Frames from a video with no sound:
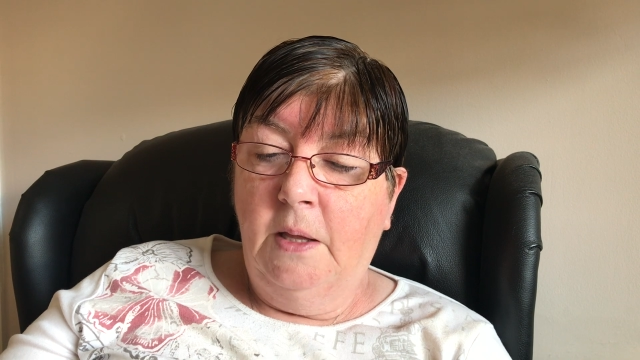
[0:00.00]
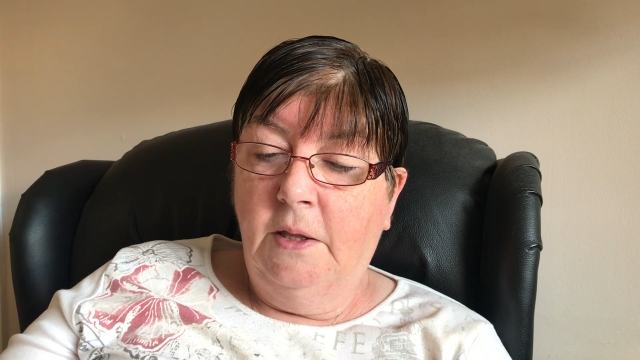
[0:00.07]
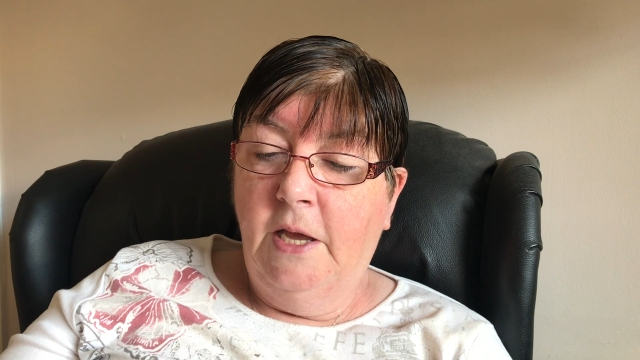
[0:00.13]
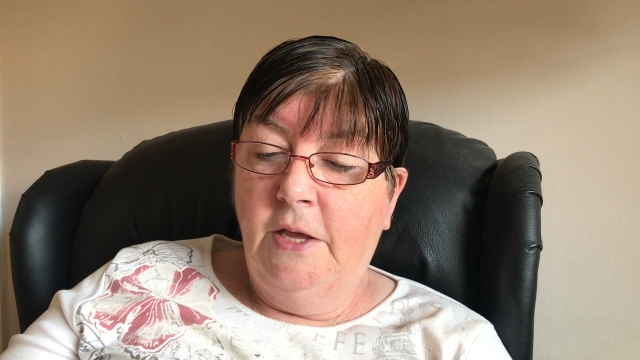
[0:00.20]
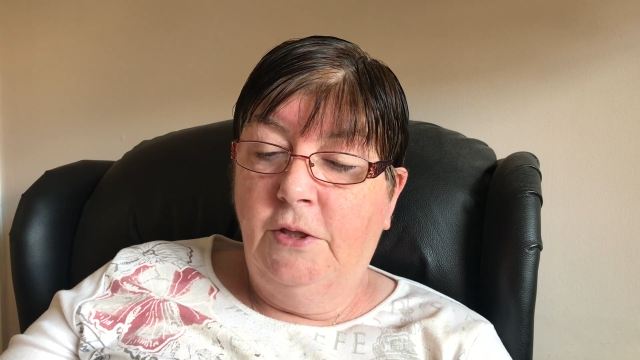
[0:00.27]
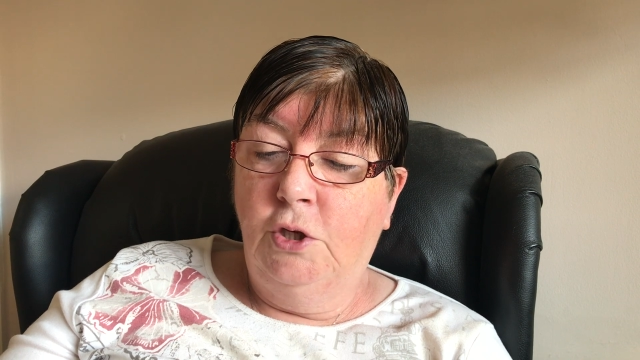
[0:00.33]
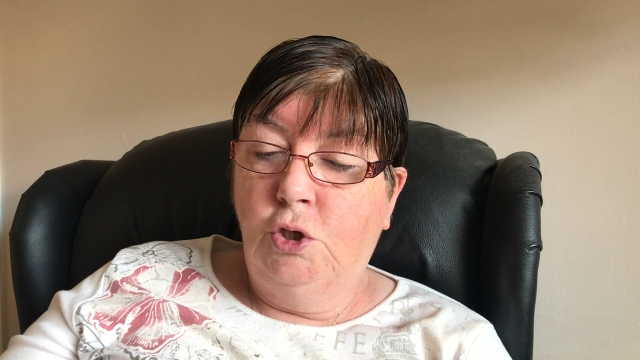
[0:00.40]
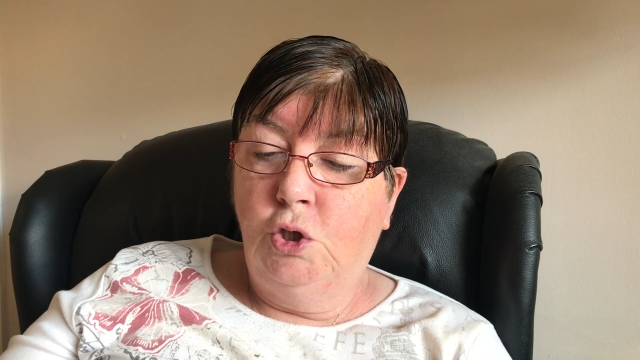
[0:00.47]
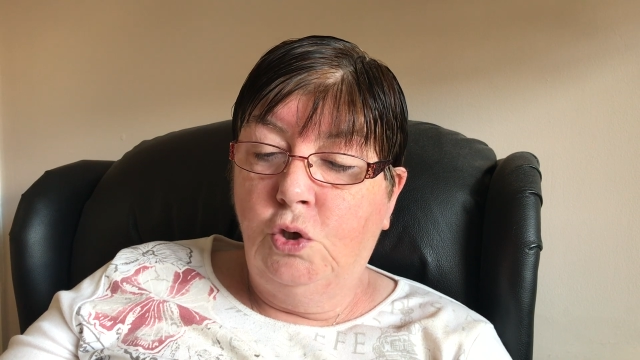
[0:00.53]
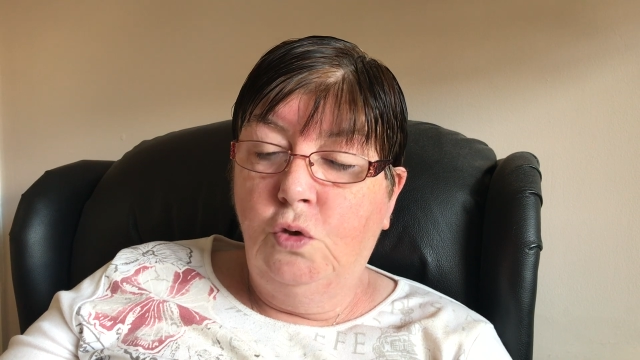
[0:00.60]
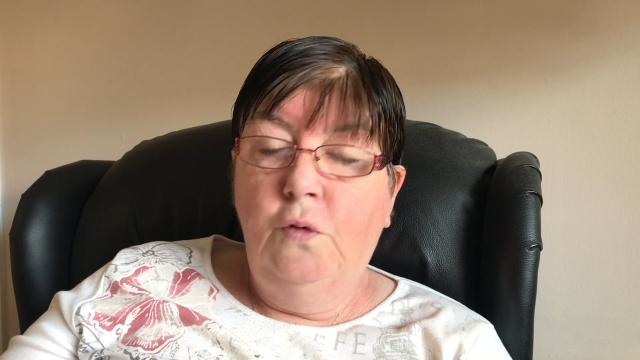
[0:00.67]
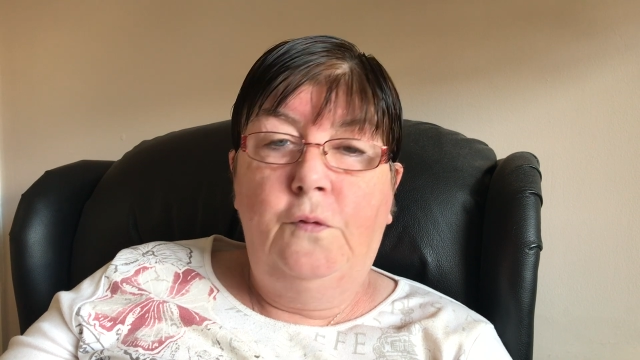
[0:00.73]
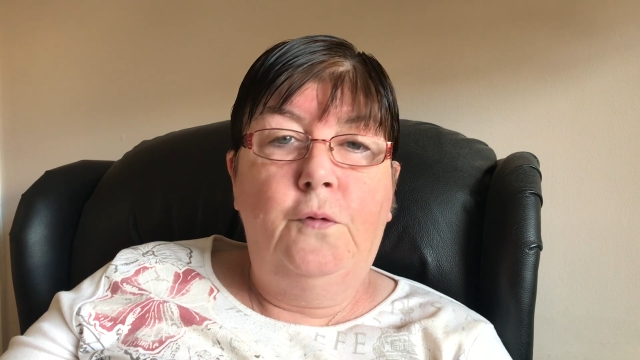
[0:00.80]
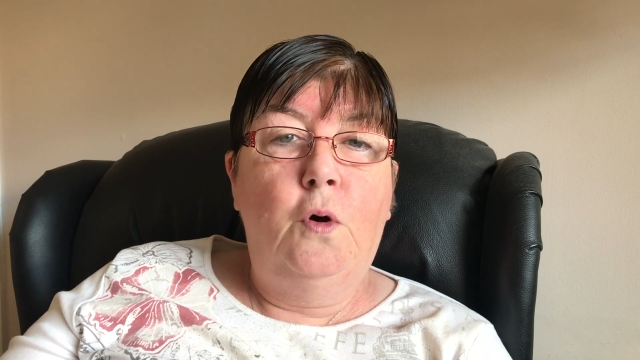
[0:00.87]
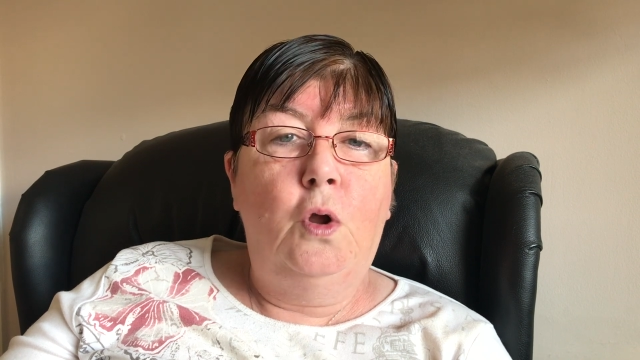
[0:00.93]
Let the
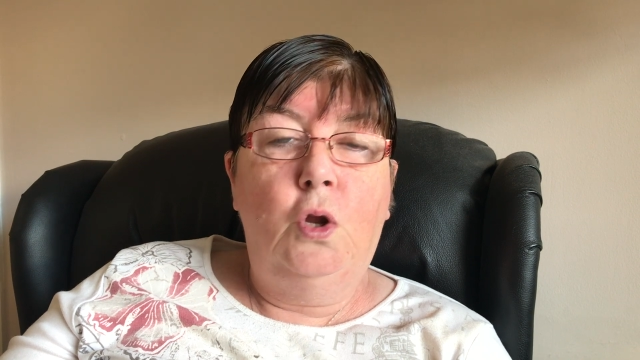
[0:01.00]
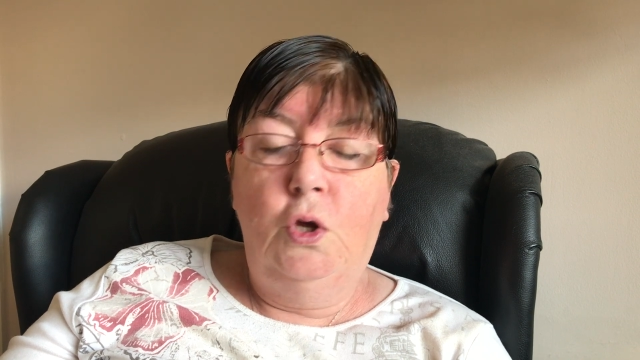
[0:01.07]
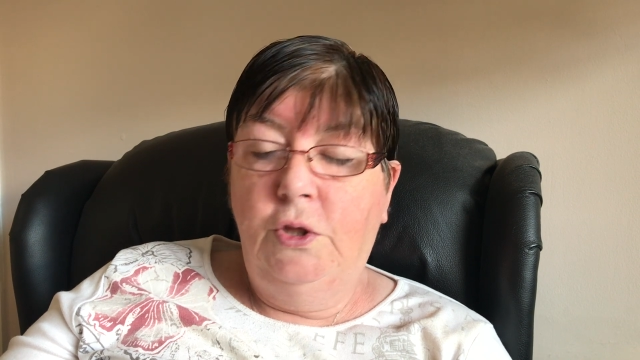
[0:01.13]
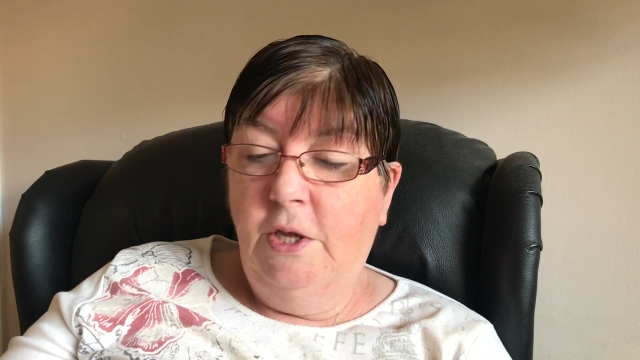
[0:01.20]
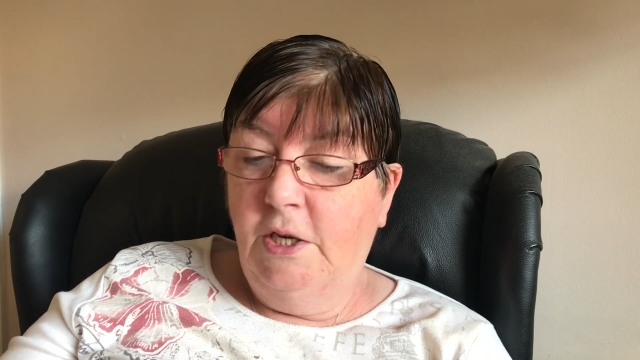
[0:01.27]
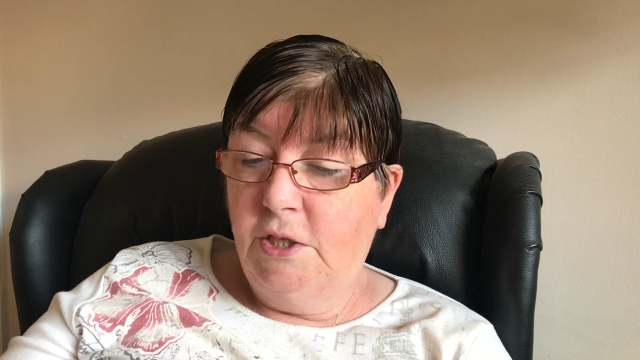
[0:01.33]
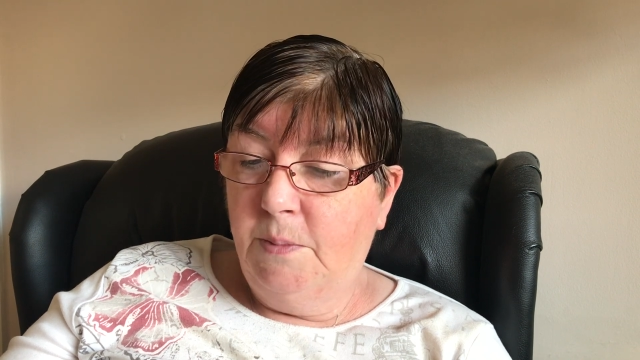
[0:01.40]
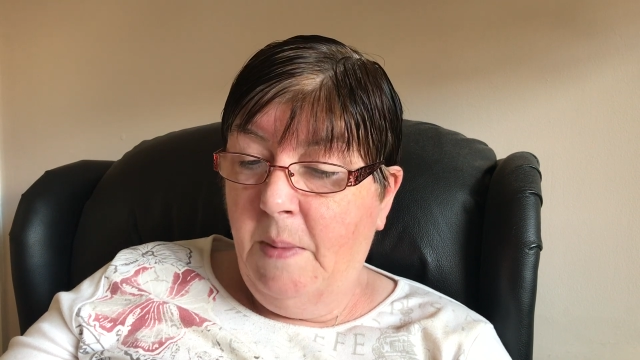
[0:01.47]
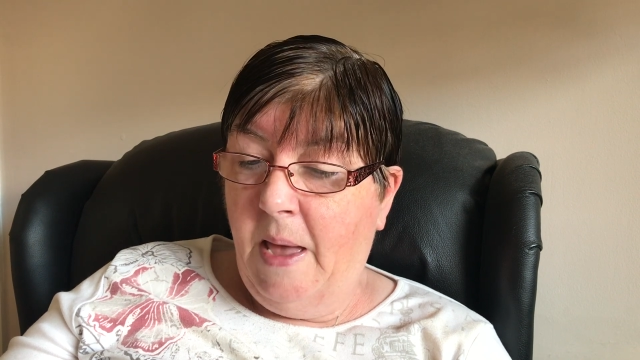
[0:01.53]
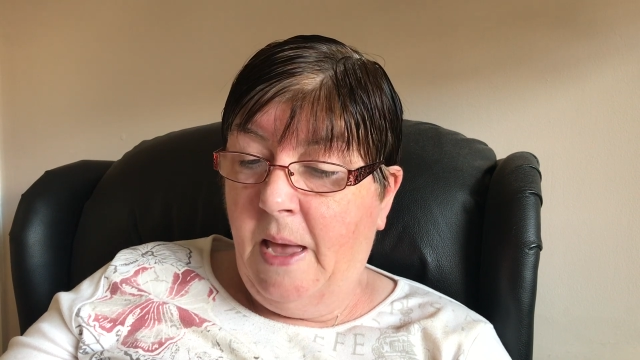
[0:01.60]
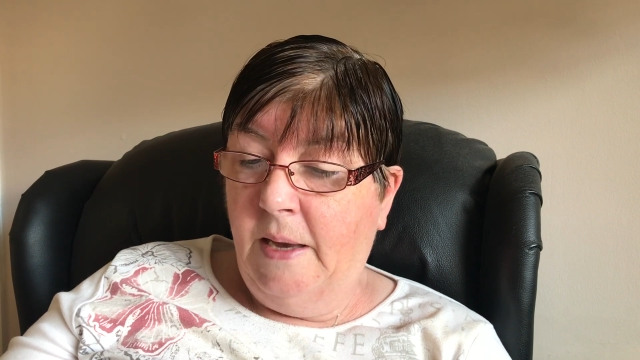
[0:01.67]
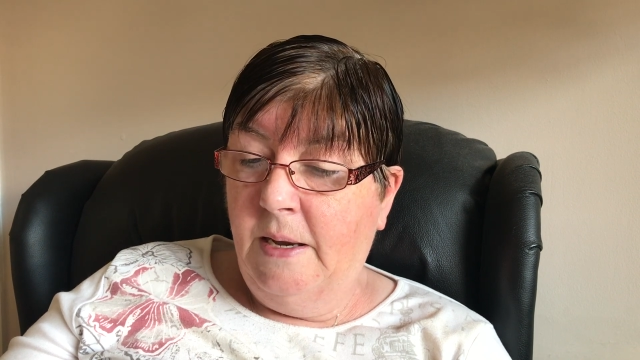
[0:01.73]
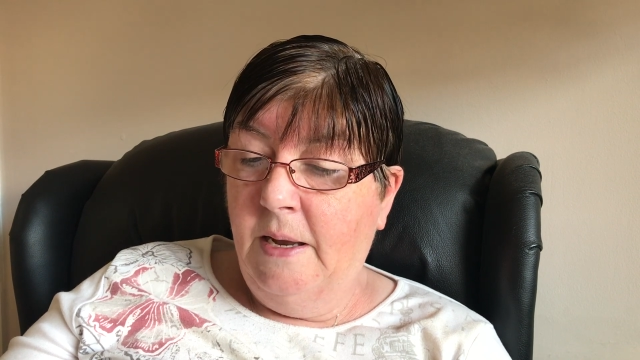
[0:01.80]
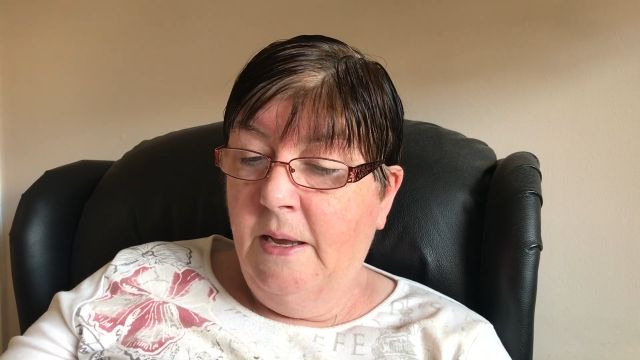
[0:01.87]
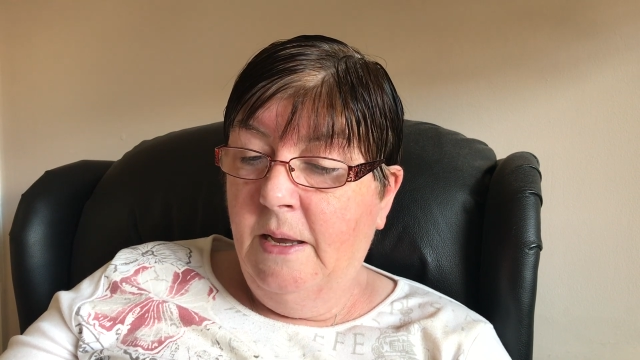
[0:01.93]
dew fall on this
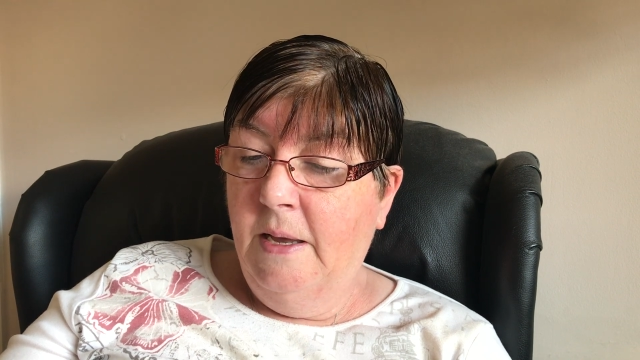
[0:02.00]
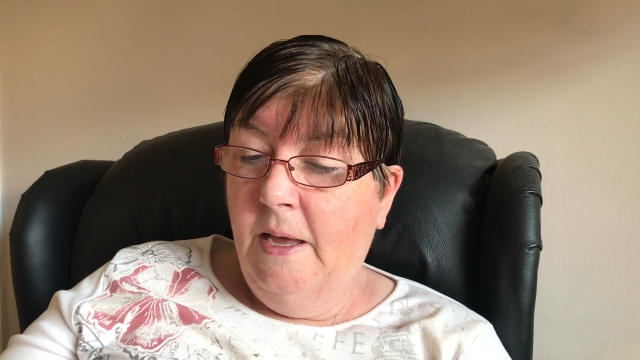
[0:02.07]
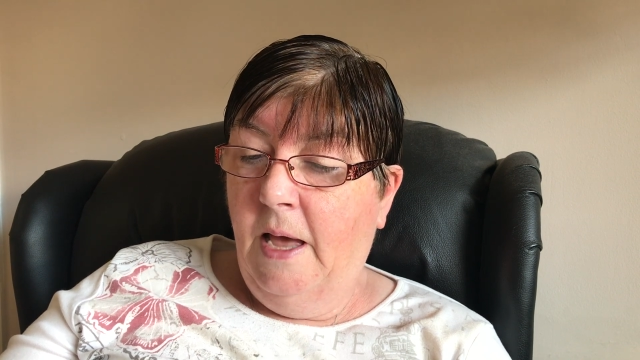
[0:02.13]
man